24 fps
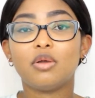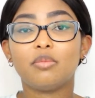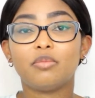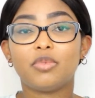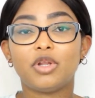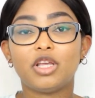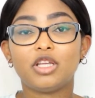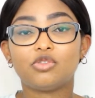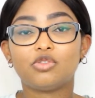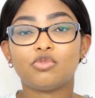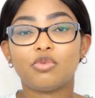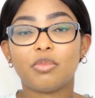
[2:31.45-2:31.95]

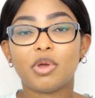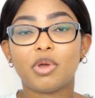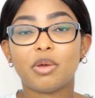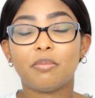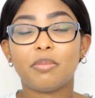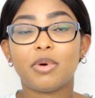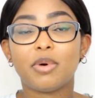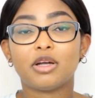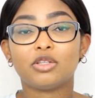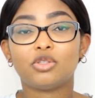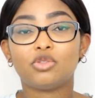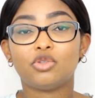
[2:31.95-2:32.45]
Please
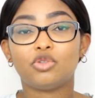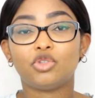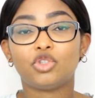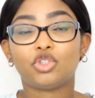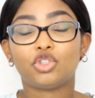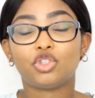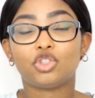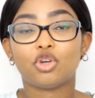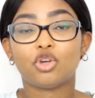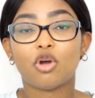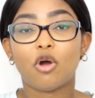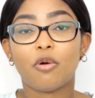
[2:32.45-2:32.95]
remember to
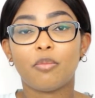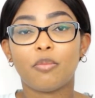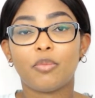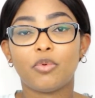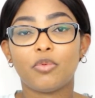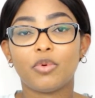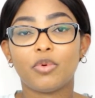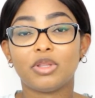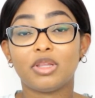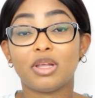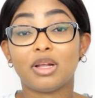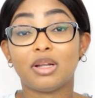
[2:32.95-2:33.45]
shop
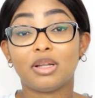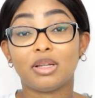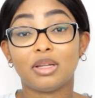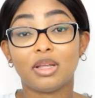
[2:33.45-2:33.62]
with the